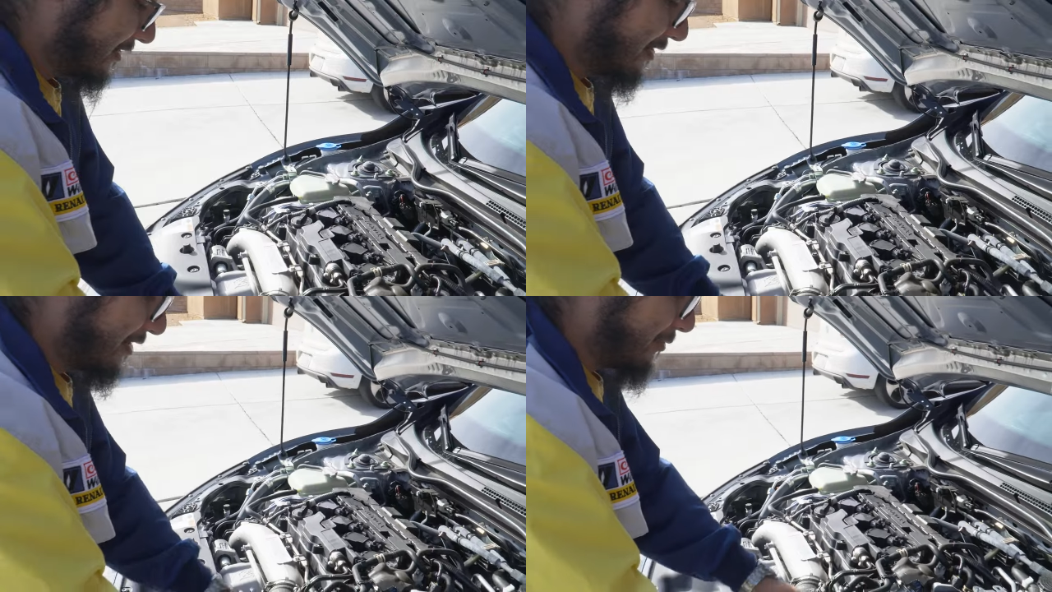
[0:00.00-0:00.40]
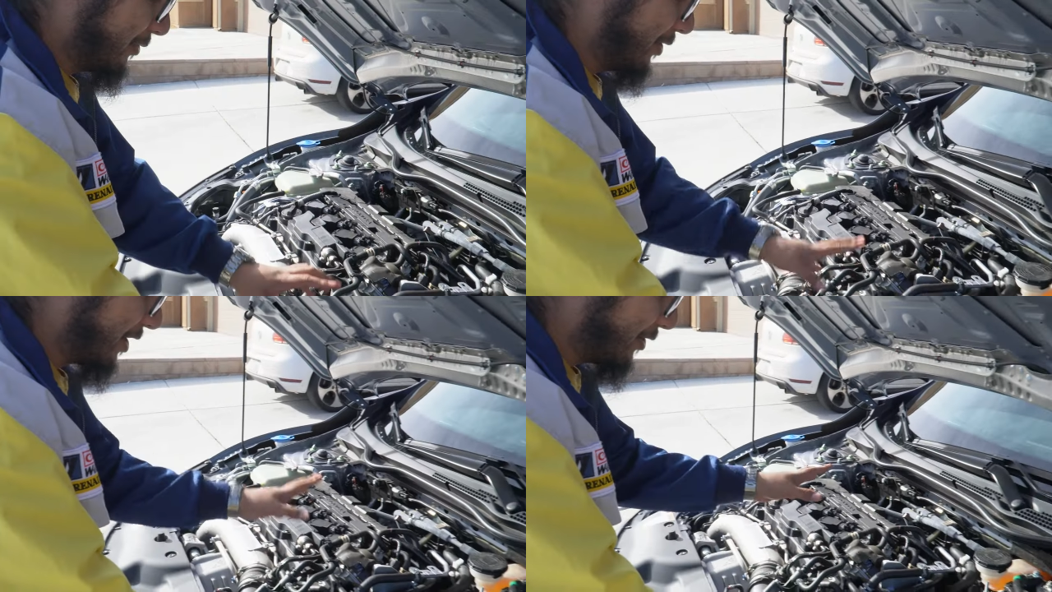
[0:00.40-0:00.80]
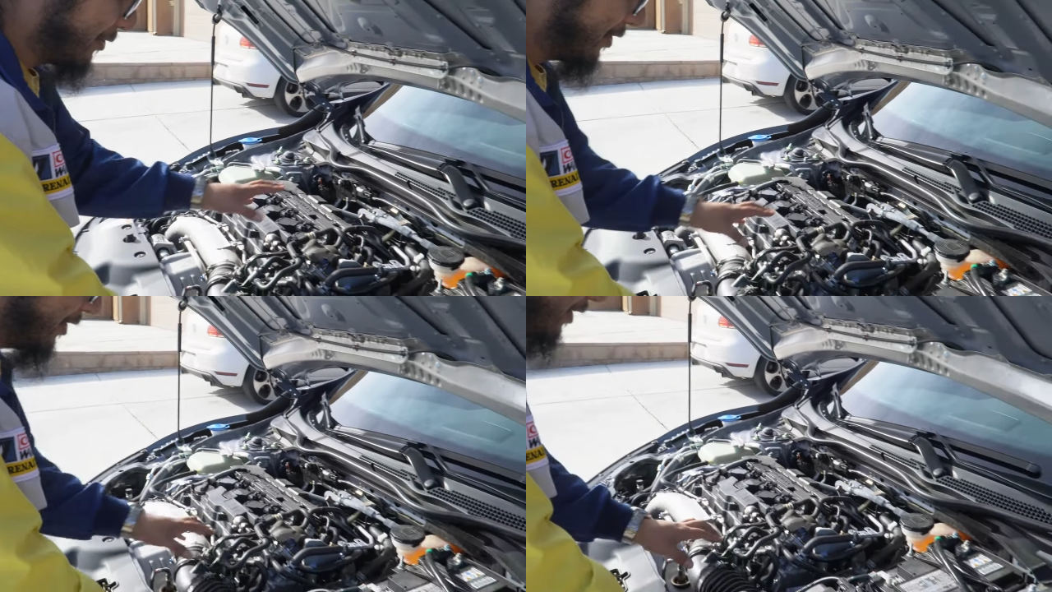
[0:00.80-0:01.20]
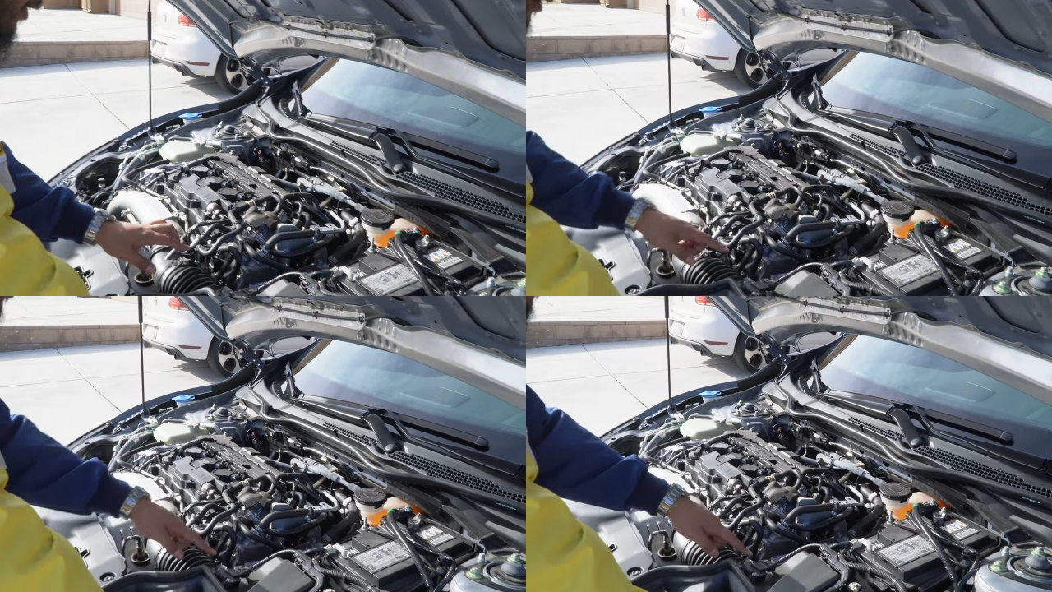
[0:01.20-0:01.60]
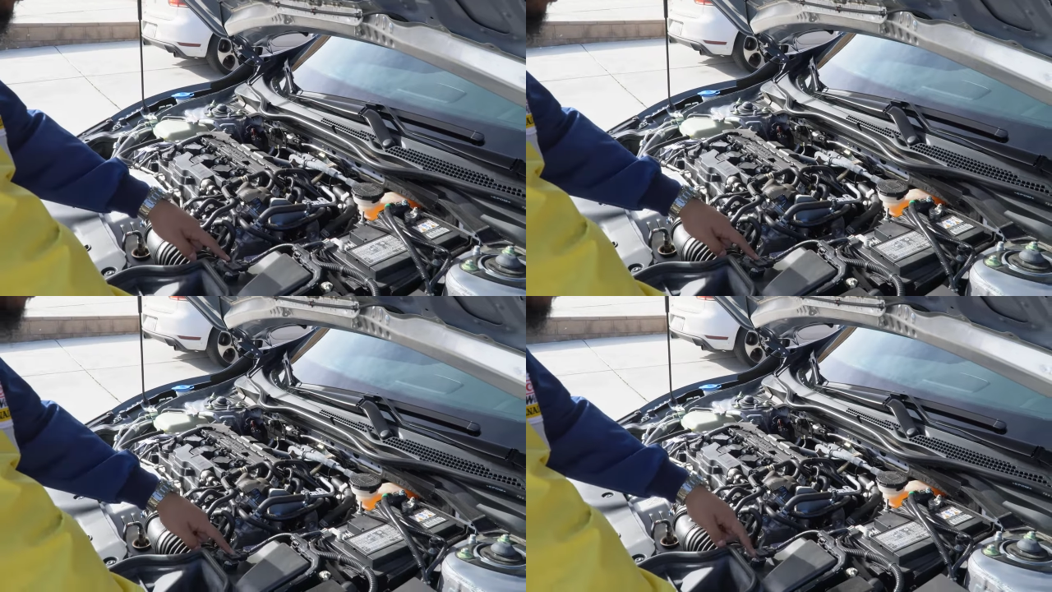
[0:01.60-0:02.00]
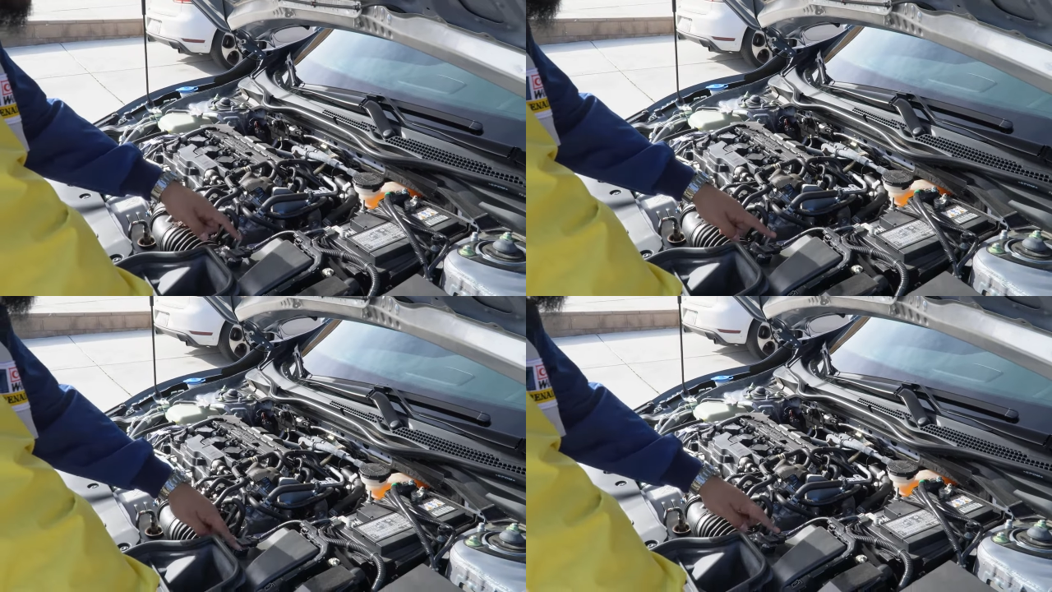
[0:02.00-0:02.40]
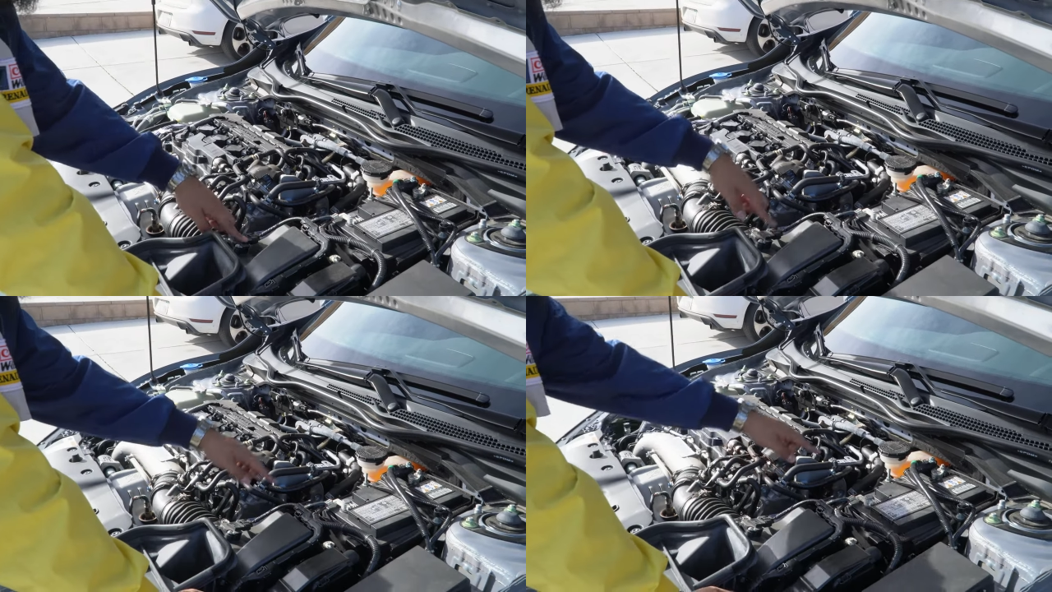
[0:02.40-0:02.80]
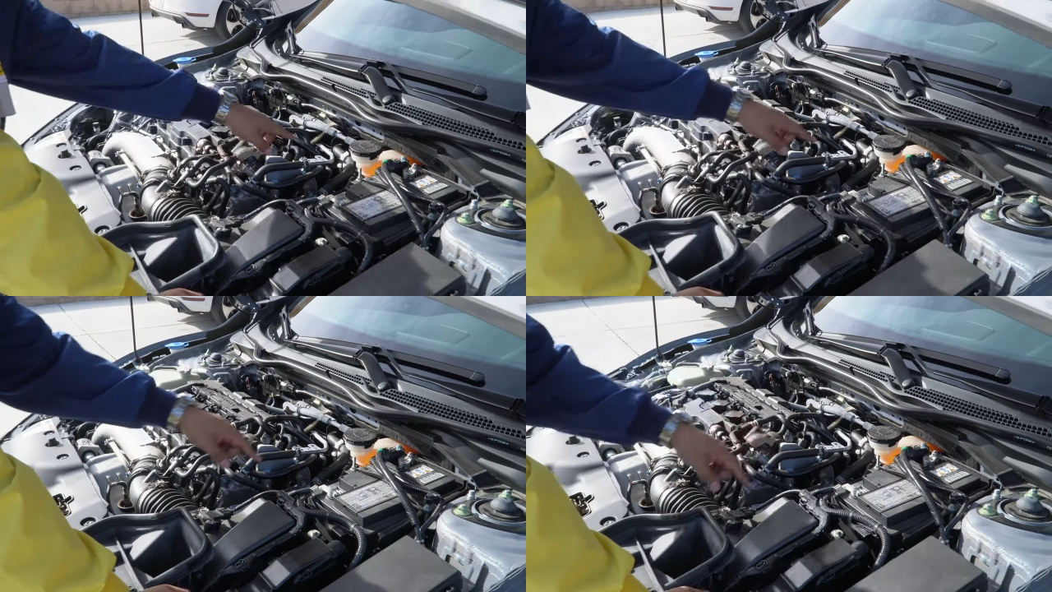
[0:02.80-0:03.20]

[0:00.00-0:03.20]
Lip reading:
(no speaker visible)